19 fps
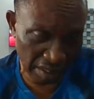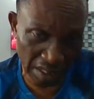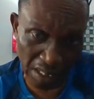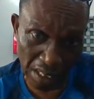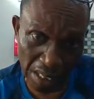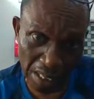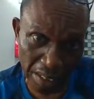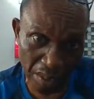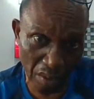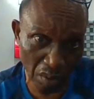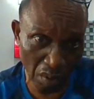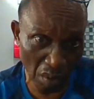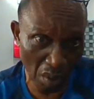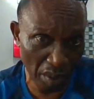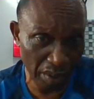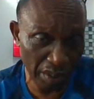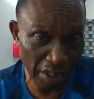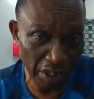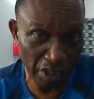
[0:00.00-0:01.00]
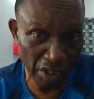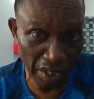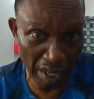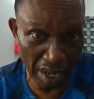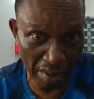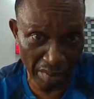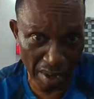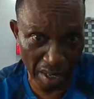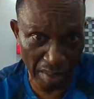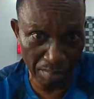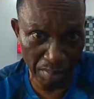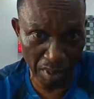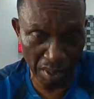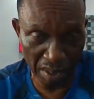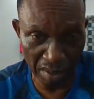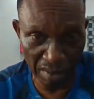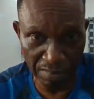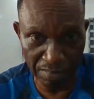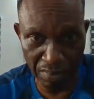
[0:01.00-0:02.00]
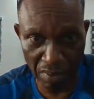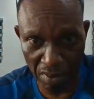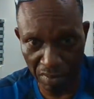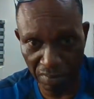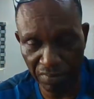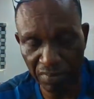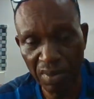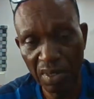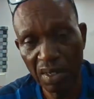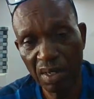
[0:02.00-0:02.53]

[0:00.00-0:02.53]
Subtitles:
the legal or the general burden of proof.